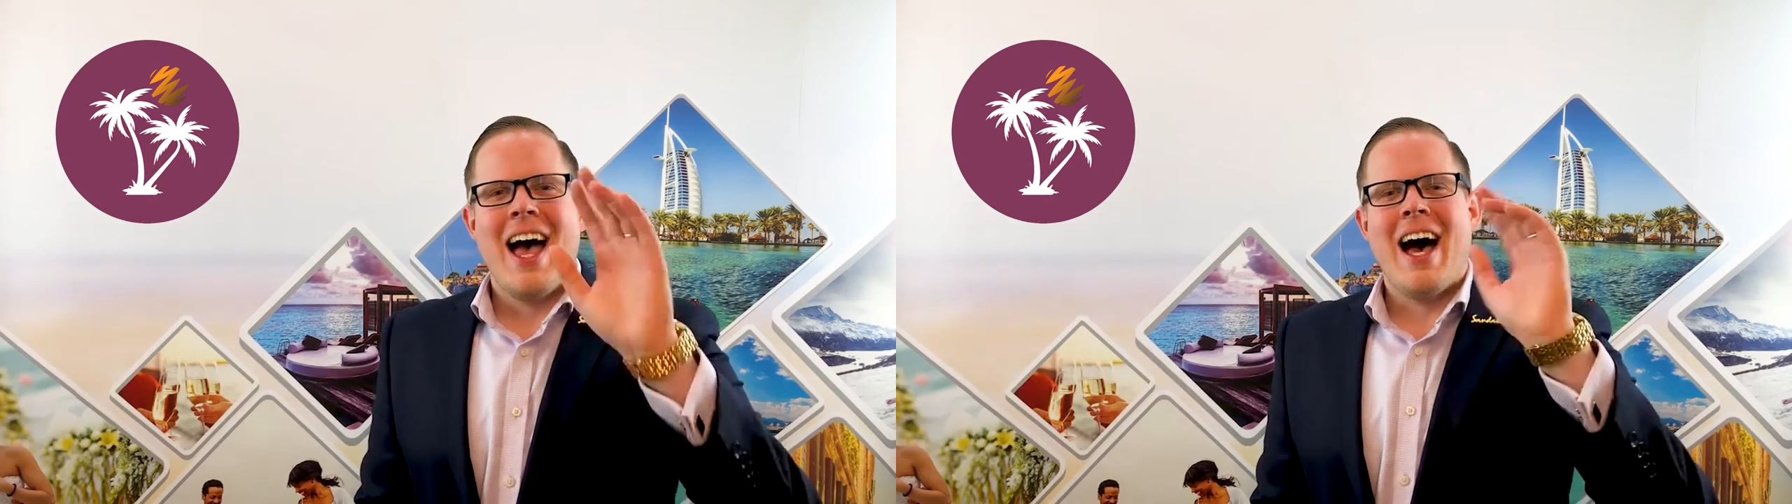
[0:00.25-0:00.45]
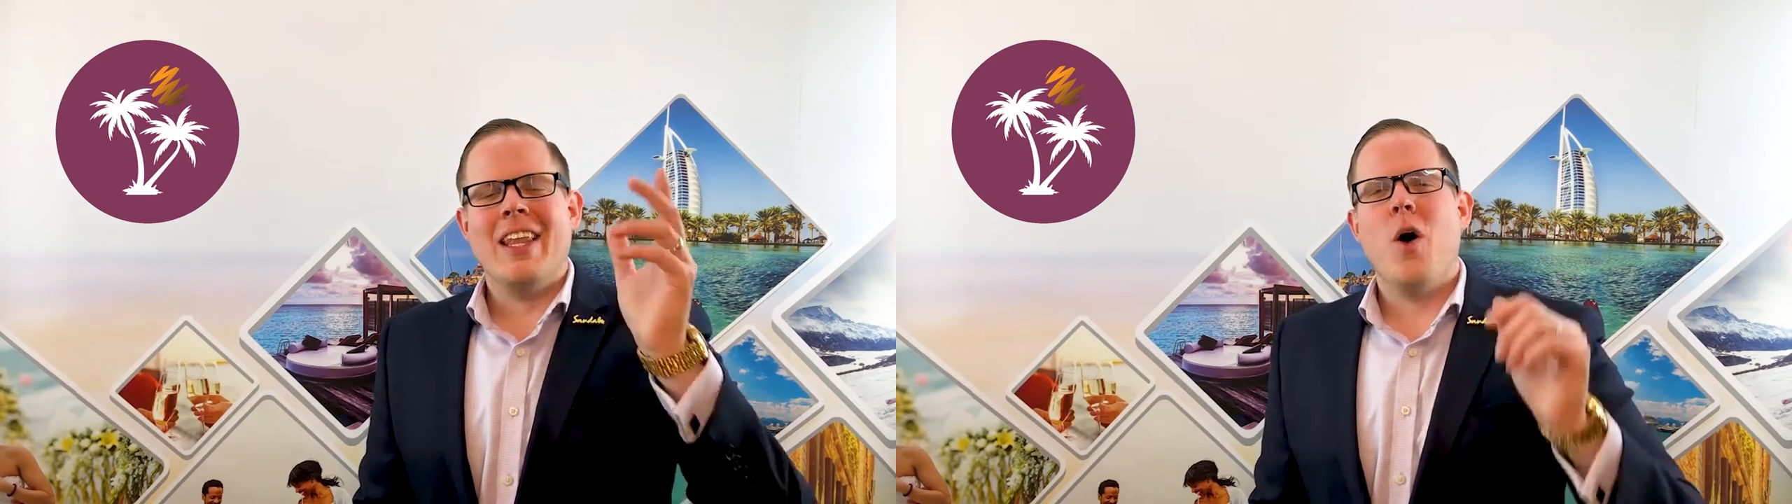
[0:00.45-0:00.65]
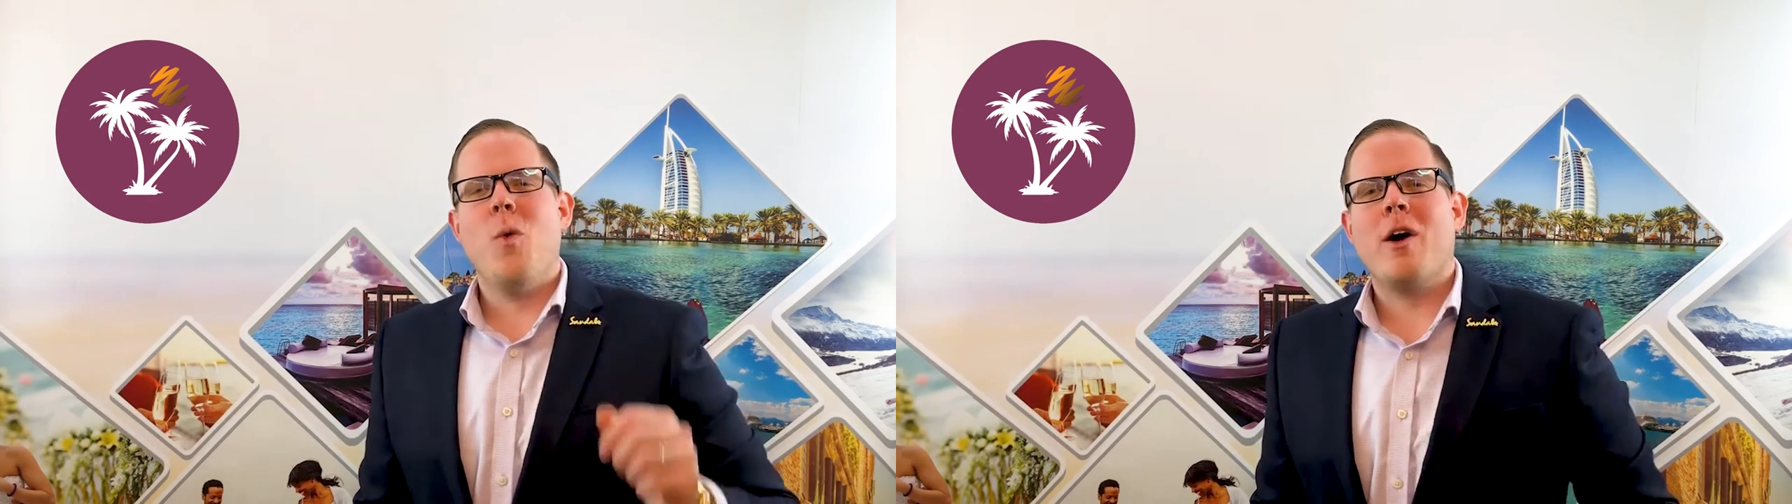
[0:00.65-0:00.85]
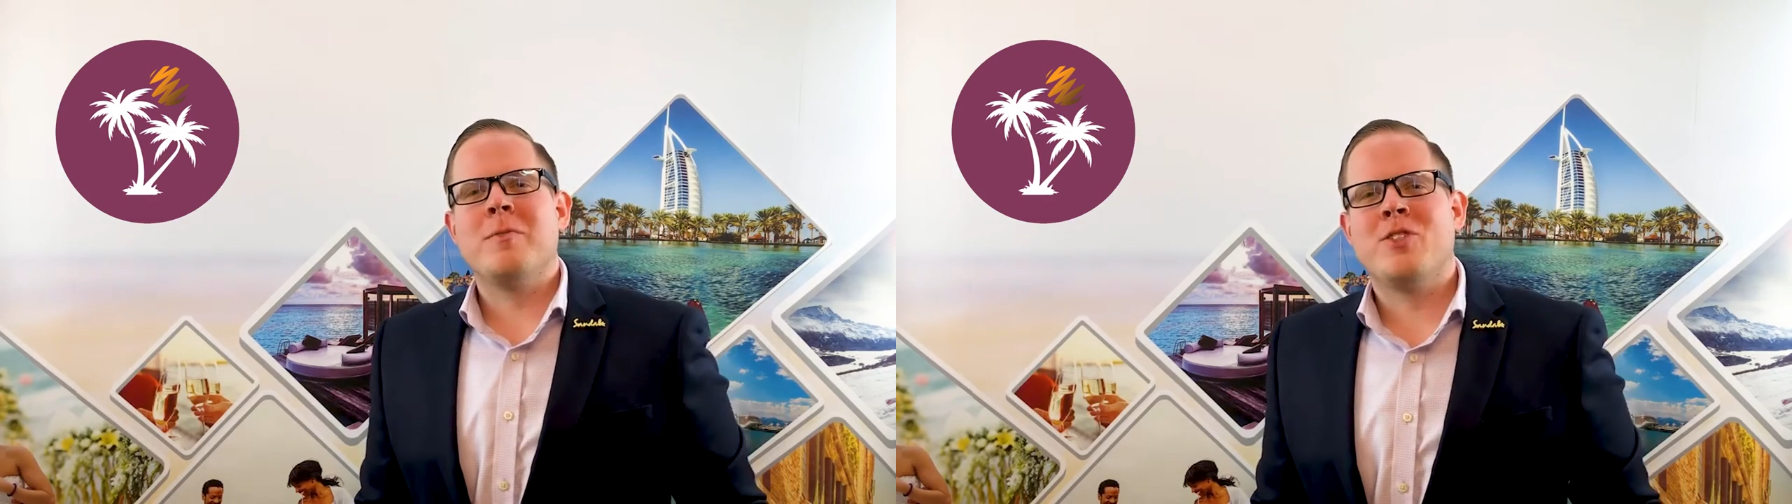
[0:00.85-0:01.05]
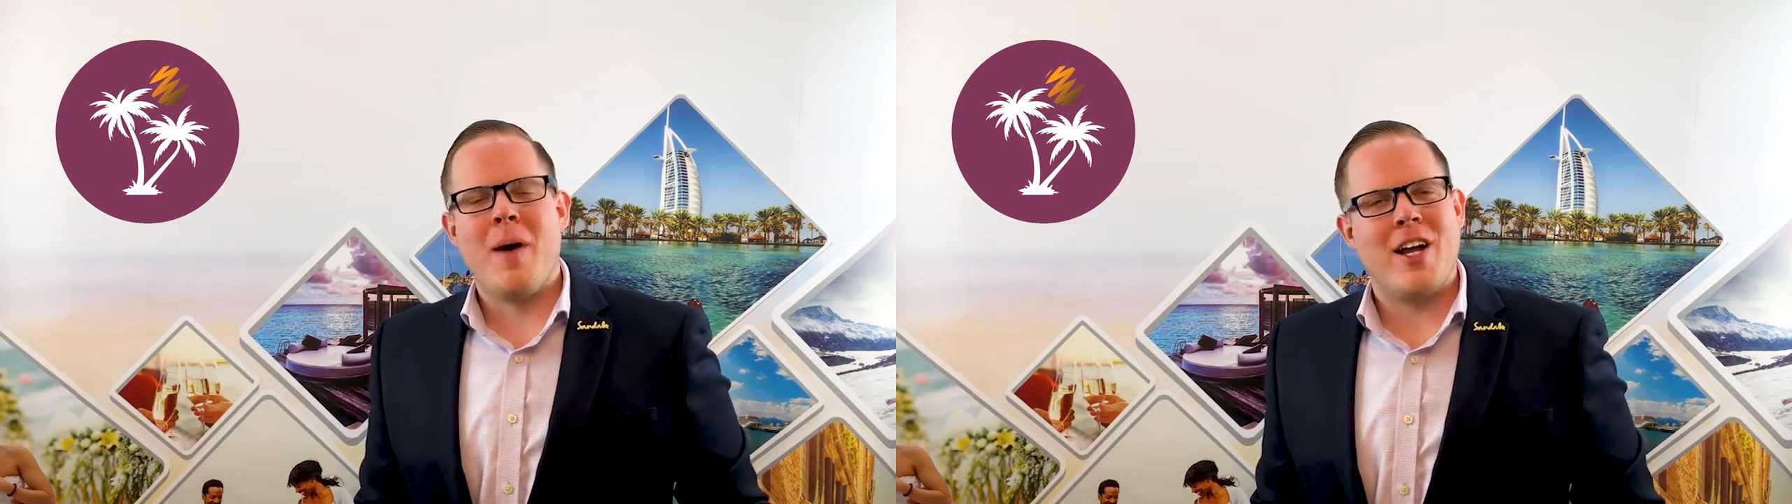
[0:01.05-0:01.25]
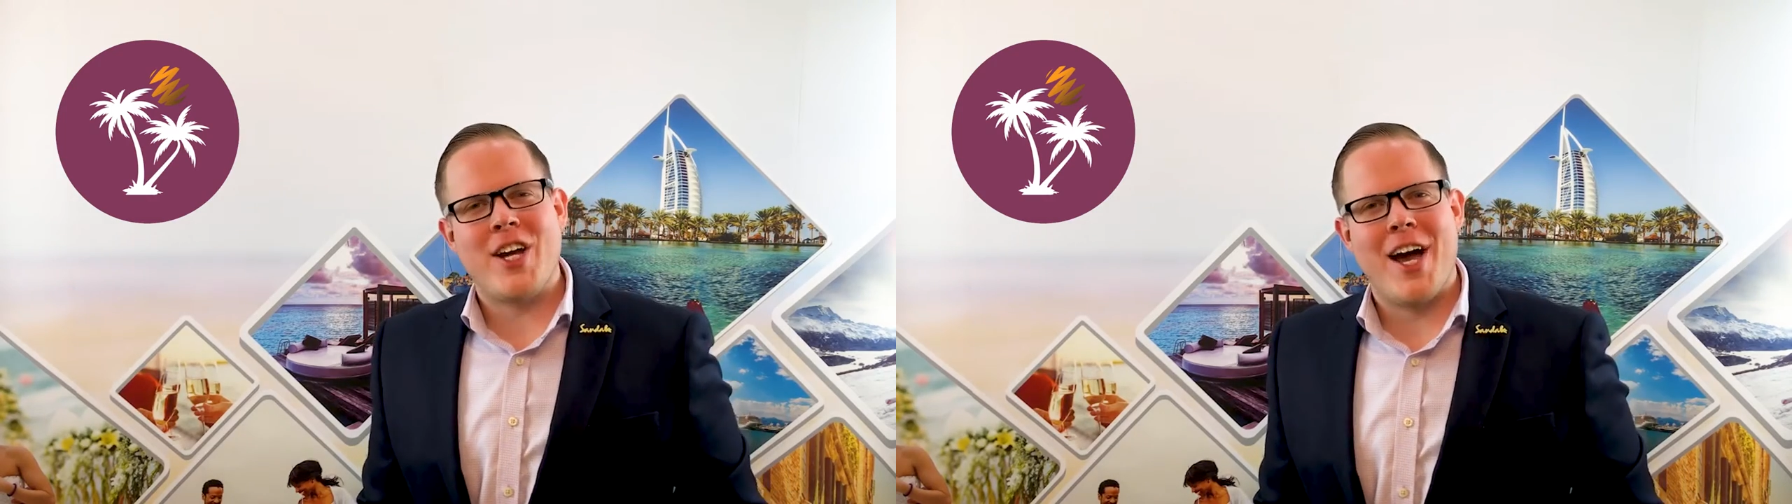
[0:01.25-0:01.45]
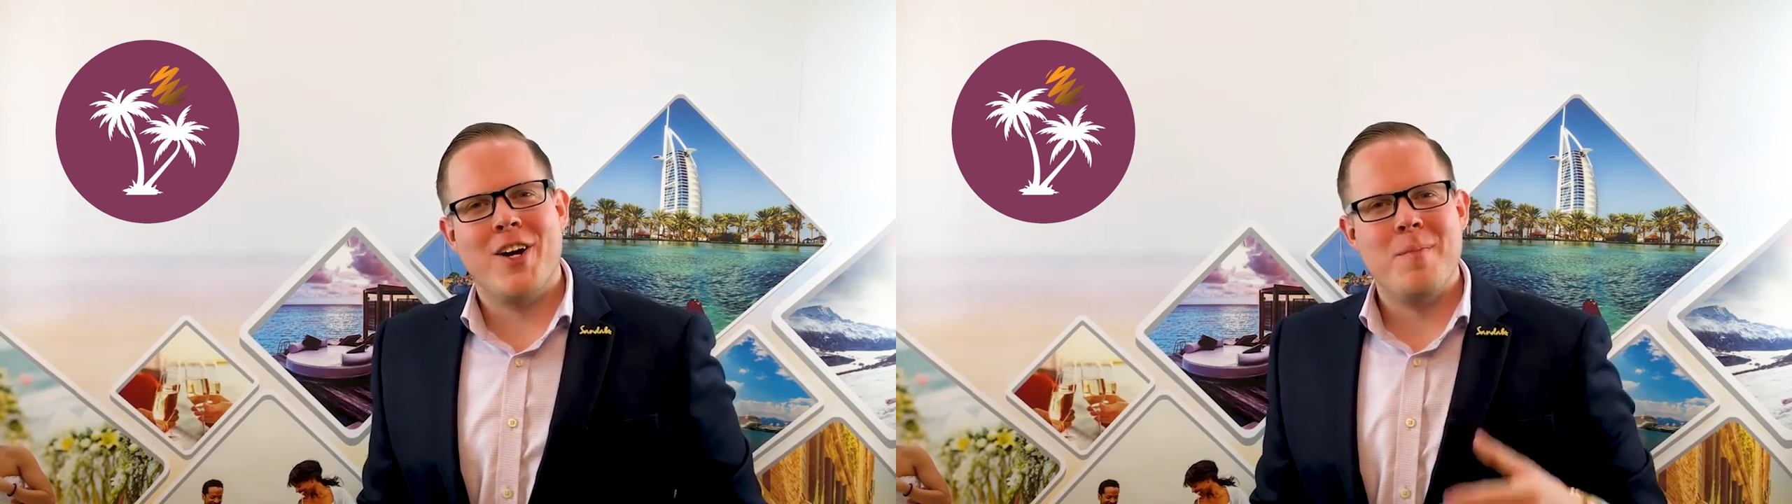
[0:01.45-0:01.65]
Hello, welcome to my channel,